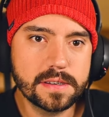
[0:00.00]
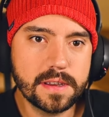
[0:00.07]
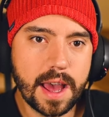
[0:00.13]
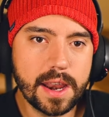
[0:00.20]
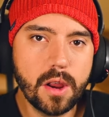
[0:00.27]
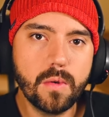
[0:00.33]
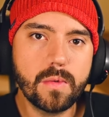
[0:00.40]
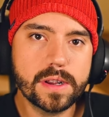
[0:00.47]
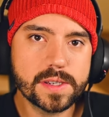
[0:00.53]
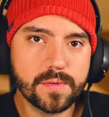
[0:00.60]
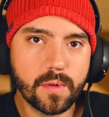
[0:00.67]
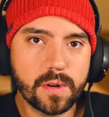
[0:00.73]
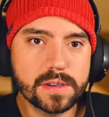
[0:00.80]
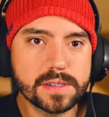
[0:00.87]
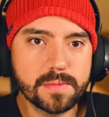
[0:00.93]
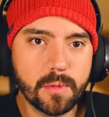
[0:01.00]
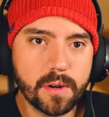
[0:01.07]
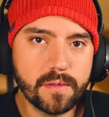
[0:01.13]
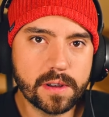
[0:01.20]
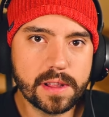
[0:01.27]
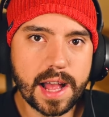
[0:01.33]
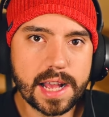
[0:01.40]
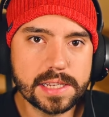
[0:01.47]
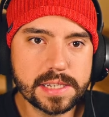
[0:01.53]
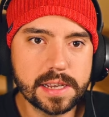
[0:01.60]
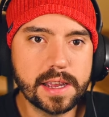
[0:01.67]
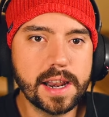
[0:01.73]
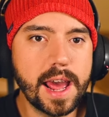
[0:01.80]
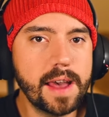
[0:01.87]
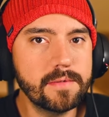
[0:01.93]
I know Reservoir is more of a classic
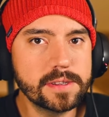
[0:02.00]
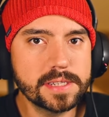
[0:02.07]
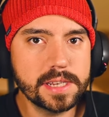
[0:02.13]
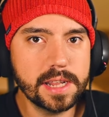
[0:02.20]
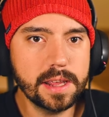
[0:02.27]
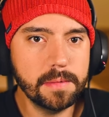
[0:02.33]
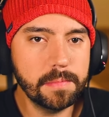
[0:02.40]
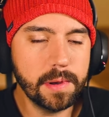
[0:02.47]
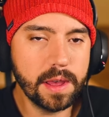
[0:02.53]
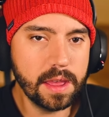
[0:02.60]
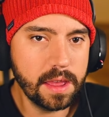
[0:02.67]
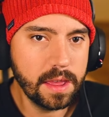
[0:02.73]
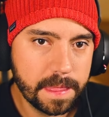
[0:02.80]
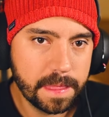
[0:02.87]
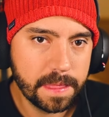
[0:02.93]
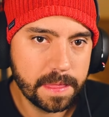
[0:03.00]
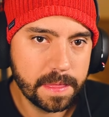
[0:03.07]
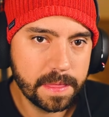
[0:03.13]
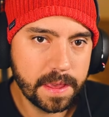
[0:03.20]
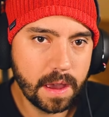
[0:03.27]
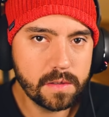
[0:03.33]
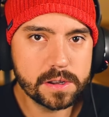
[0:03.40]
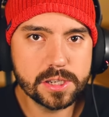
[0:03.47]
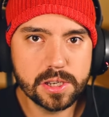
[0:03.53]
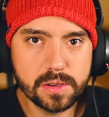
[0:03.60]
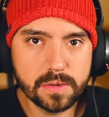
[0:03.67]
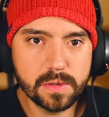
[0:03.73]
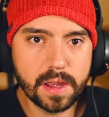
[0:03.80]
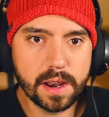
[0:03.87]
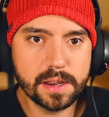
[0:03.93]
and I haven't seen it, but the other
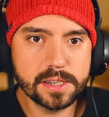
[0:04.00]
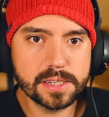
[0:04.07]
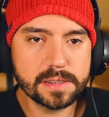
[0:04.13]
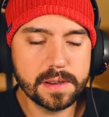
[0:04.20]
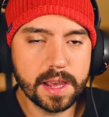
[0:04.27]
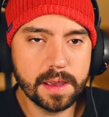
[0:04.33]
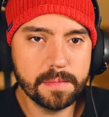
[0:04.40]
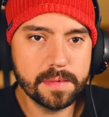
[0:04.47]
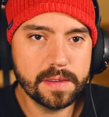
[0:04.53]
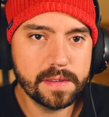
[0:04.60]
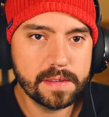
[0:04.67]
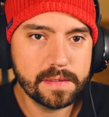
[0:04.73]
two that I just named,